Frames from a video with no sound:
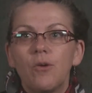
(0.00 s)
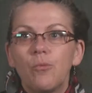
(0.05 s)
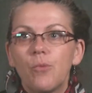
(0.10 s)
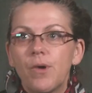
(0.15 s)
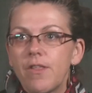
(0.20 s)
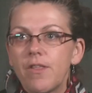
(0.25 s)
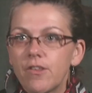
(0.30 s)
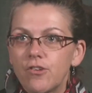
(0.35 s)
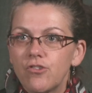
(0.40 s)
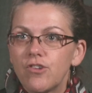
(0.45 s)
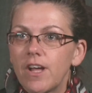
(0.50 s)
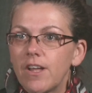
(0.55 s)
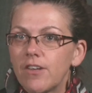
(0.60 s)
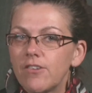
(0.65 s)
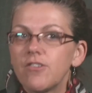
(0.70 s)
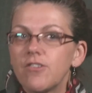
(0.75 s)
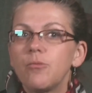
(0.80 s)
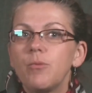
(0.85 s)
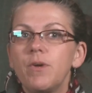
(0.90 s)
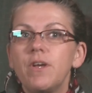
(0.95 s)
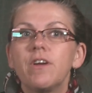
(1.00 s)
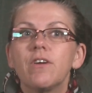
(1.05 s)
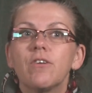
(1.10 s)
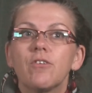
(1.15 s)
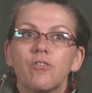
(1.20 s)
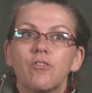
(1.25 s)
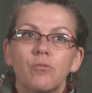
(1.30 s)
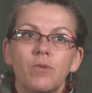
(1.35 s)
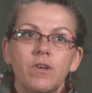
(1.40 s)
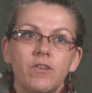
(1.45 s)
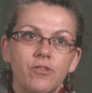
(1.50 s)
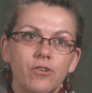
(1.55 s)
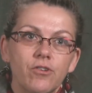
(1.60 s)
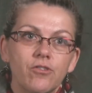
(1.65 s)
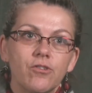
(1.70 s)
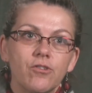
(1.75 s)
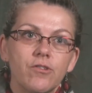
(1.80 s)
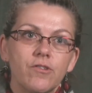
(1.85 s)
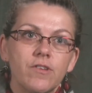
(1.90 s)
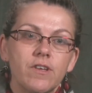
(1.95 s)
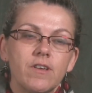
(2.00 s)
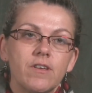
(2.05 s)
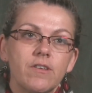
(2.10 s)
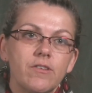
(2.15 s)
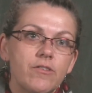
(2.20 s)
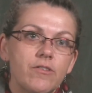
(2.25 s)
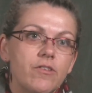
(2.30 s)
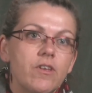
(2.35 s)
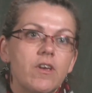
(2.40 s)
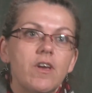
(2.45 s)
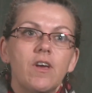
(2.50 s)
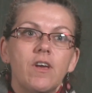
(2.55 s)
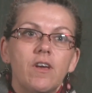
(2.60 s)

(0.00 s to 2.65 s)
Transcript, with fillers: One of the challenges we hear as researchers is